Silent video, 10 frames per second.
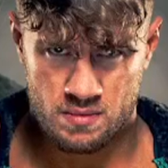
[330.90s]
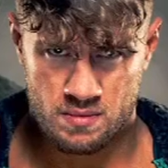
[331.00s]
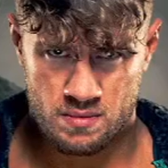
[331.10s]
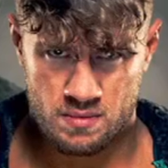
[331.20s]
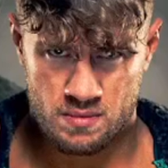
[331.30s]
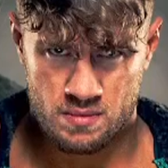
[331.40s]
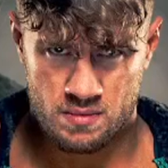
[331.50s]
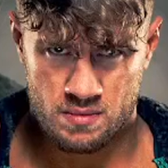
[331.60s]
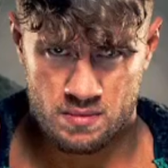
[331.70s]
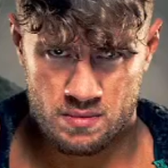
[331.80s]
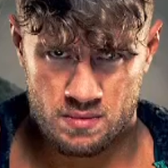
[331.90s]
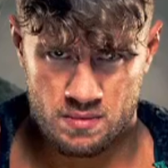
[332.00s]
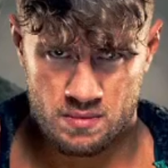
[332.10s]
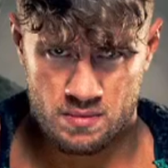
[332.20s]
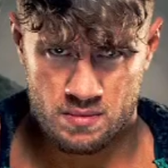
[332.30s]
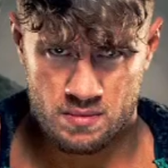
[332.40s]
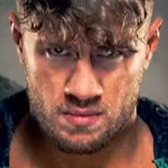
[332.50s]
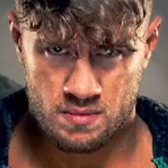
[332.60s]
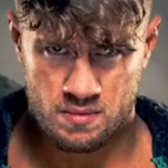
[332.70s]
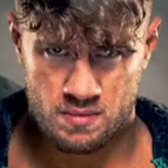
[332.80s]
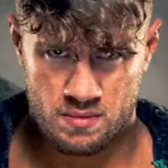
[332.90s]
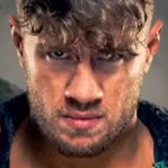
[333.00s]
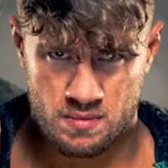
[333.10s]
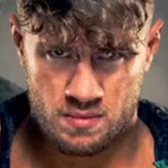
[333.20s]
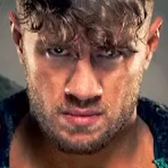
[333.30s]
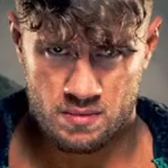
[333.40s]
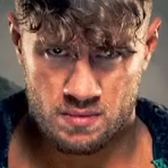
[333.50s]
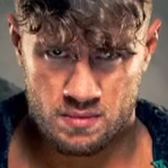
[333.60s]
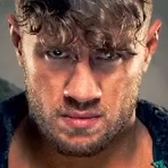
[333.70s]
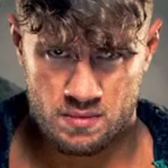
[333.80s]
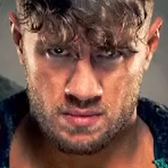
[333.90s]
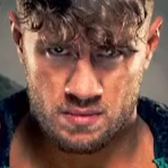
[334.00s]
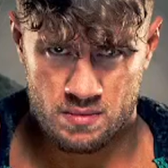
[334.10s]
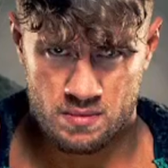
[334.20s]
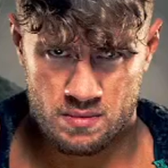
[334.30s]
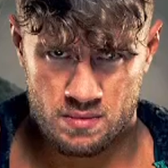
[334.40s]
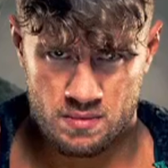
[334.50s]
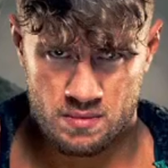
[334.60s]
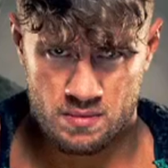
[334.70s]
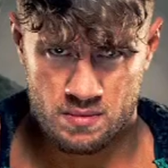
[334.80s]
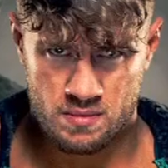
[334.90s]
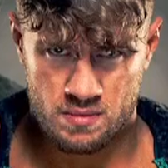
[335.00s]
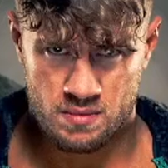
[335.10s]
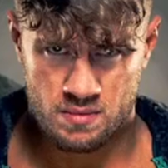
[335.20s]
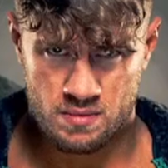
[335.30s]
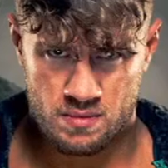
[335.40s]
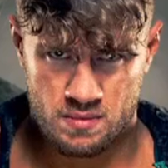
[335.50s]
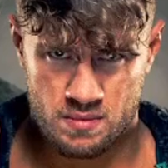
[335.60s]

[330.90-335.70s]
The person shown says nothing.